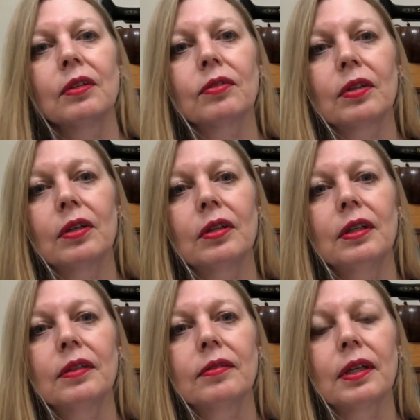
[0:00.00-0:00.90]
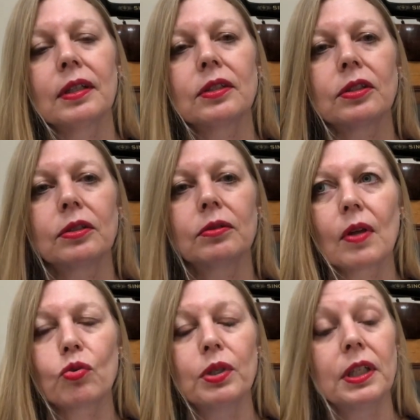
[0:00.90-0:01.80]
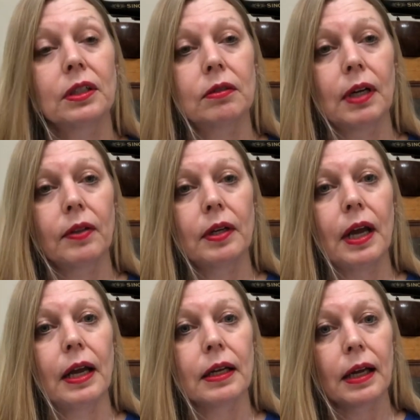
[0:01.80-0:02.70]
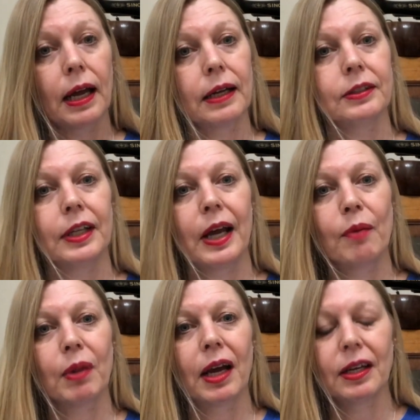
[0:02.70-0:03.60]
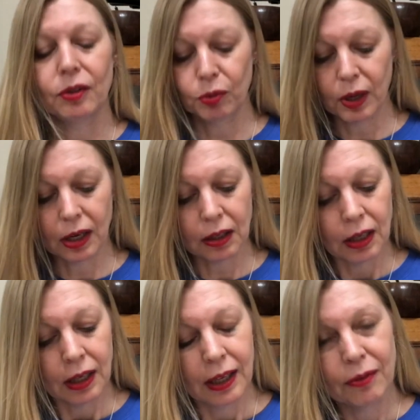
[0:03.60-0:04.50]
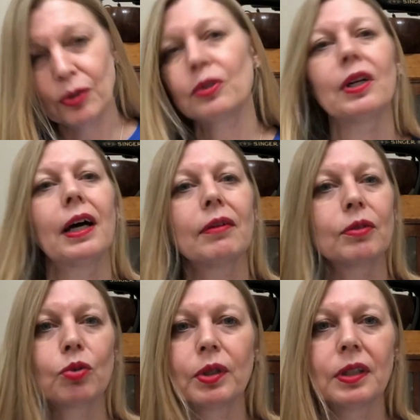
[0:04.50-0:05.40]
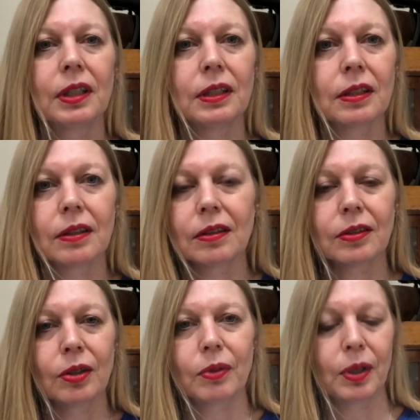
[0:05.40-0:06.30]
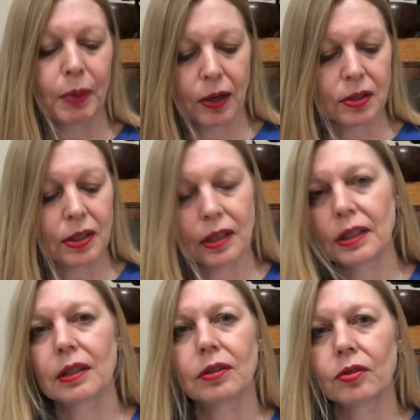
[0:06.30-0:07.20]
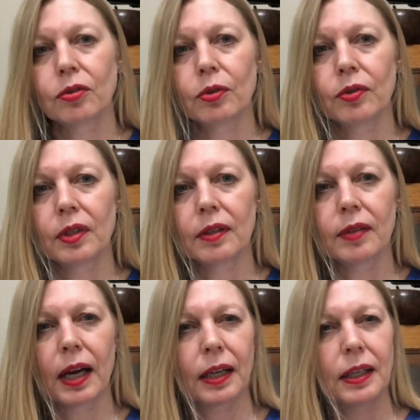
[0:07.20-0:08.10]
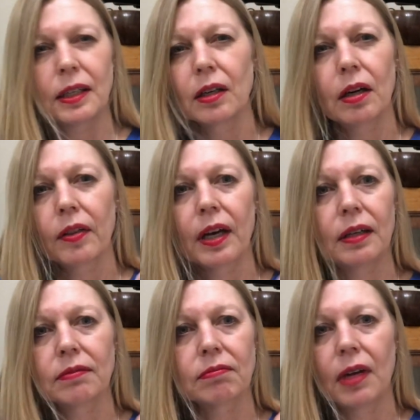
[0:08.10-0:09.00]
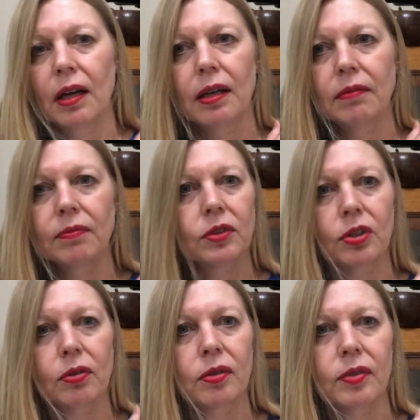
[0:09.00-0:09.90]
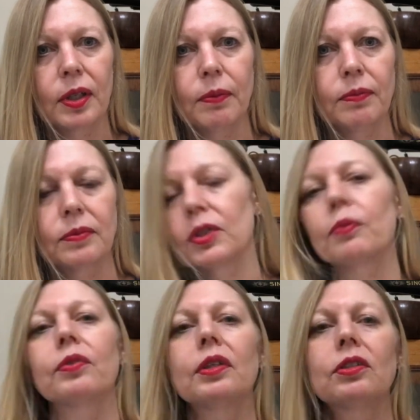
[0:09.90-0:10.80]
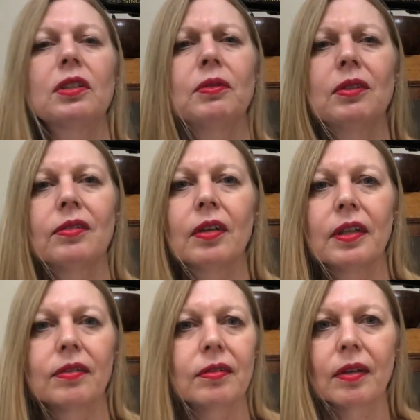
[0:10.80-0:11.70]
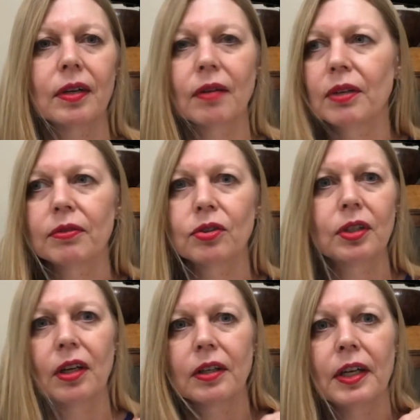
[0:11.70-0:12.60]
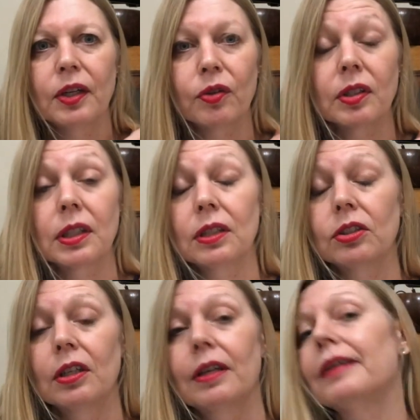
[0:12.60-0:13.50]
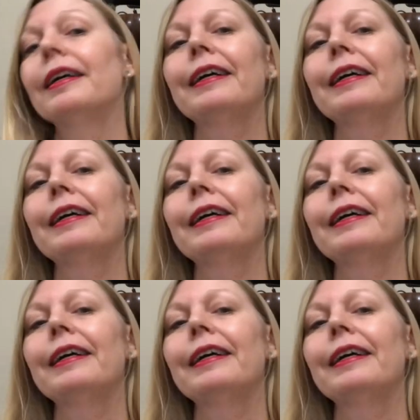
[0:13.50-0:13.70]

So it's telling to twin needle around the neck and your hemline as well. If you don't have a twin needle, don't worry about it. You can just do a zigzag and ignore that shoulder seam top stitching. It's not necessary. I've never done it on any other t-shirt.